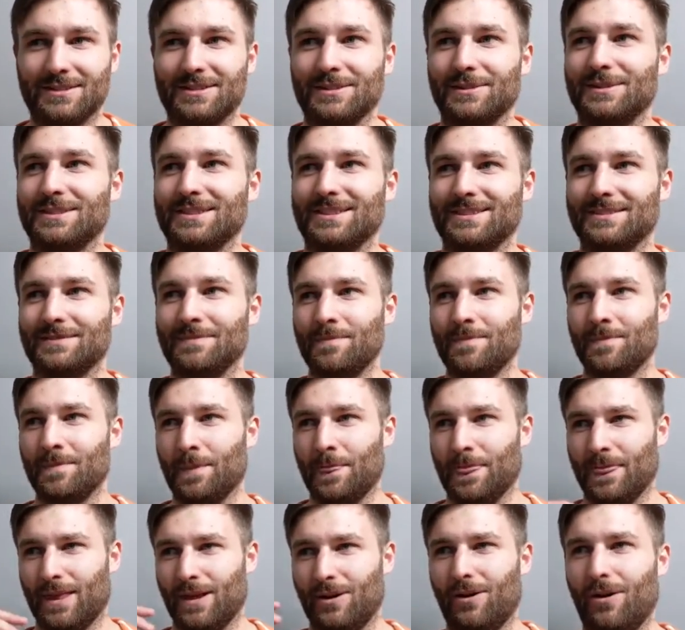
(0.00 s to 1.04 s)
So it's
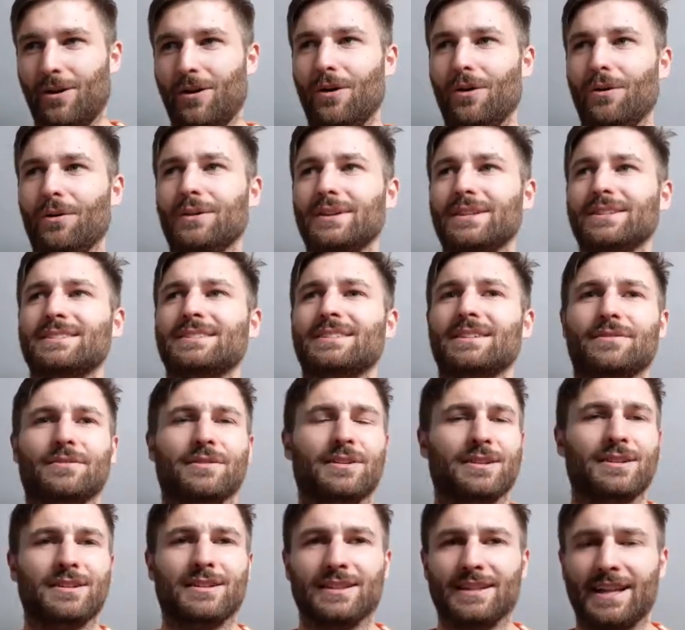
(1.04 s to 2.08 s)
all these
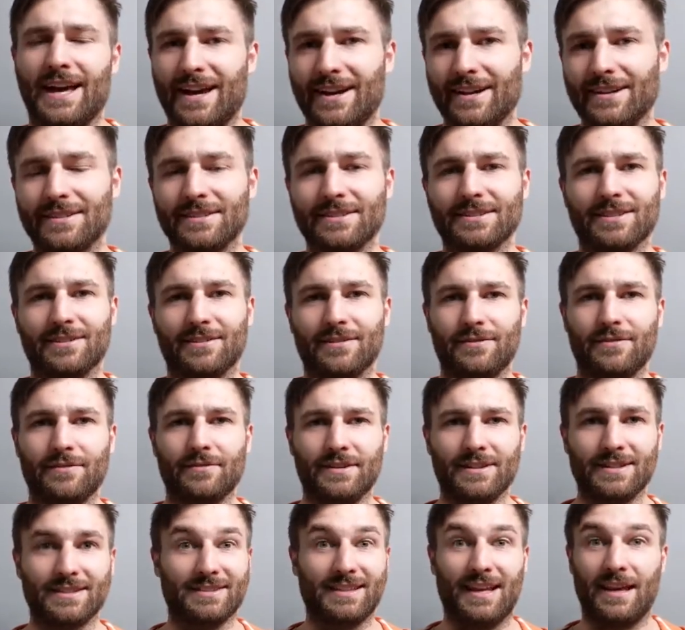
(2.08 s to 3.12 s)
different layers of
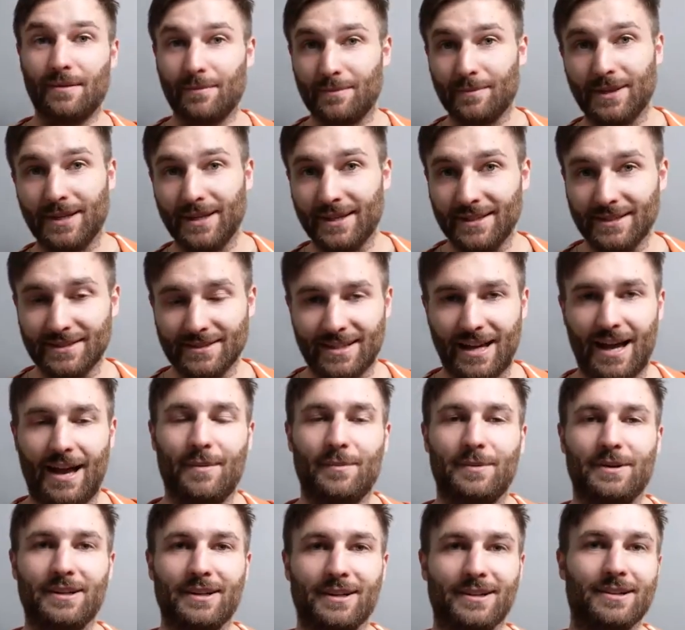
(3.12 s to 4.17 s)
the same piece
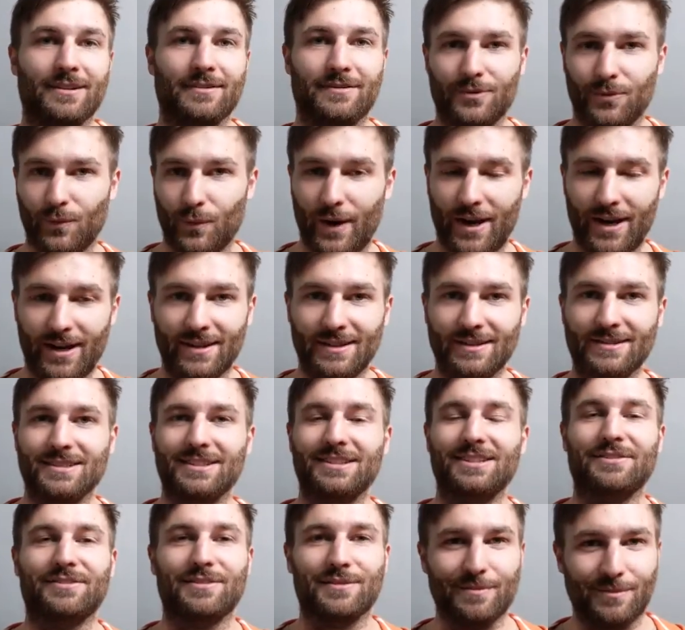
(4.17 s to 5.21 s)
happening in different ways,
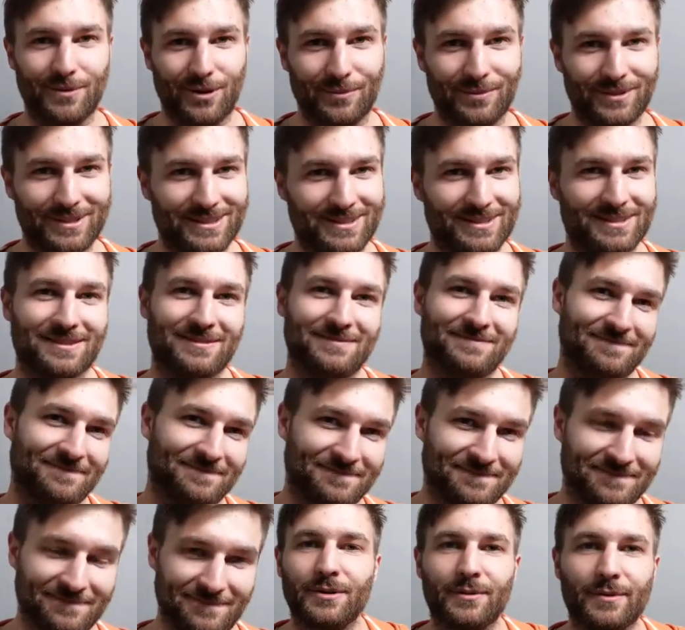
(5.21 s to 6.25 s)
in different moments,
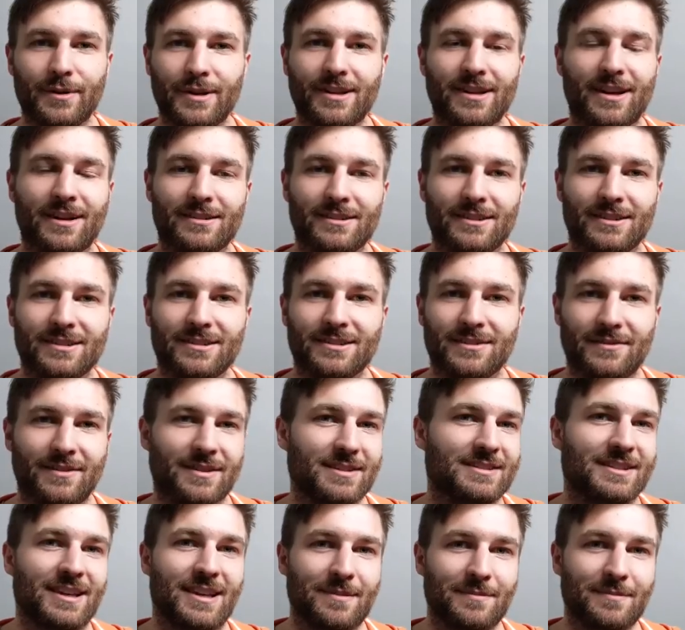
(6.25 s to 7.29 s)
different retellings of the
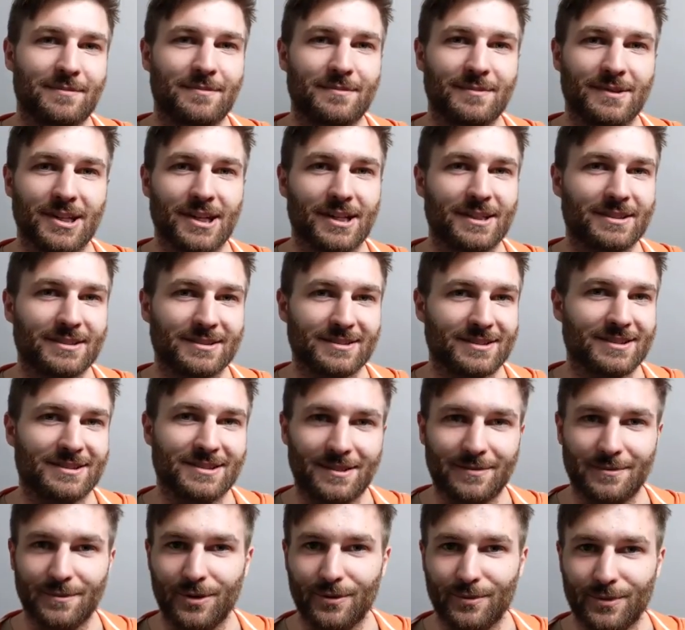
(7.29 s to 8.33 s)
same
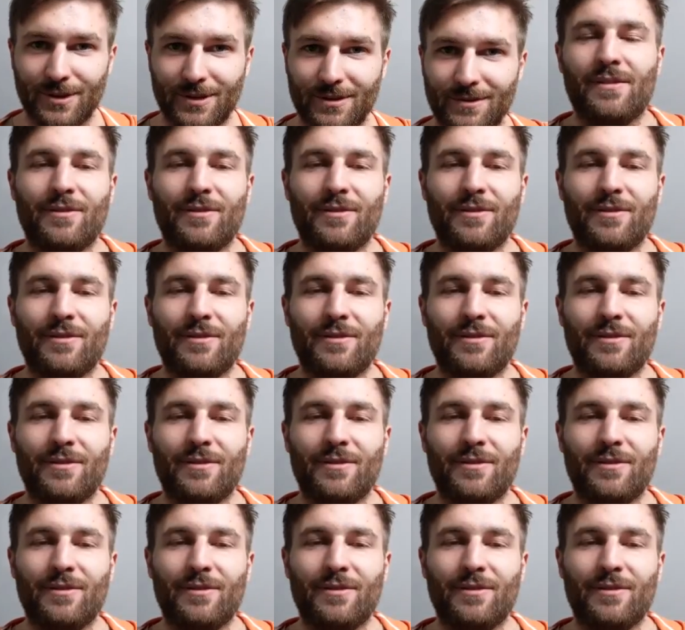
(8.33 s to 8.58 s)
non-existent moment.